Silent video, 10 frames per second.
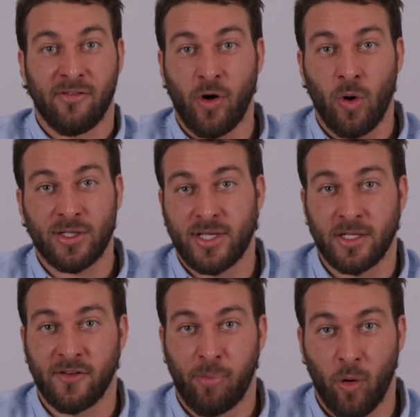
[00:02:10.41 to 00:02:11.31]
of course,
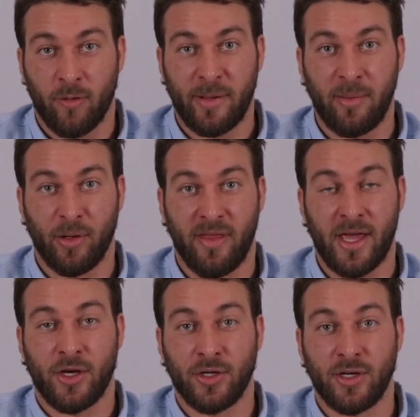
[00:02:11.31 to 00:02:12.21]
tons of poor people
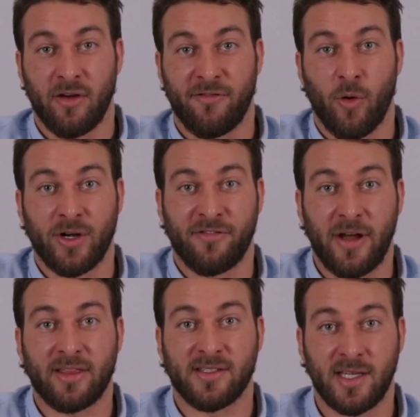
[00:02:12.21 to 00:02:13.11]
that couldn't afford to
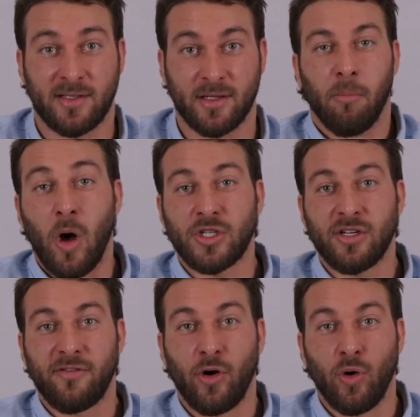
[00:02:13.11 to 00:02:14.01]
fight the system, most
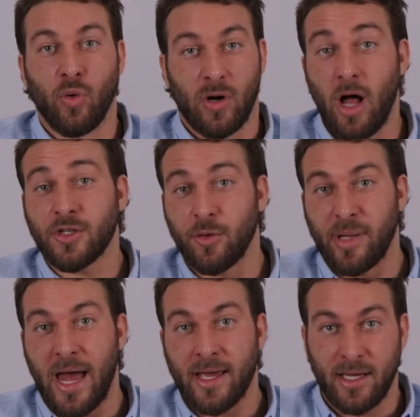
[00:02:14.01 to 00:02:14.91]
of who were also
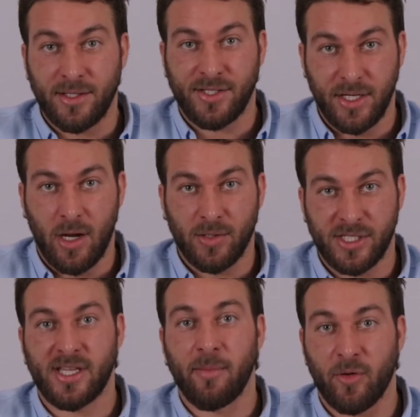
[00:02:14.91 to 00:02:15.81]
black because, you know,
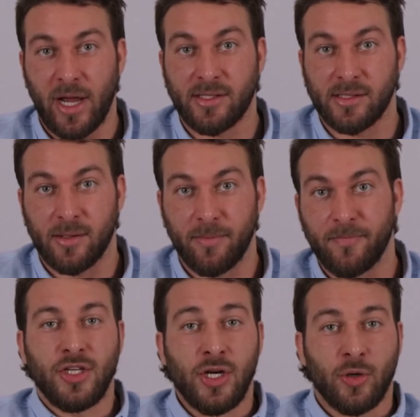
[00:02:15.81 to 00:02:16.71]
systemic racism.
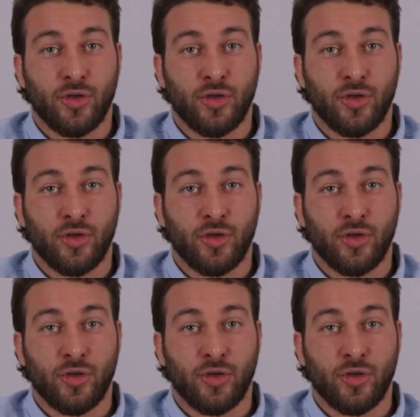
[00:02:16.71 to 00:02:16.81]
You know,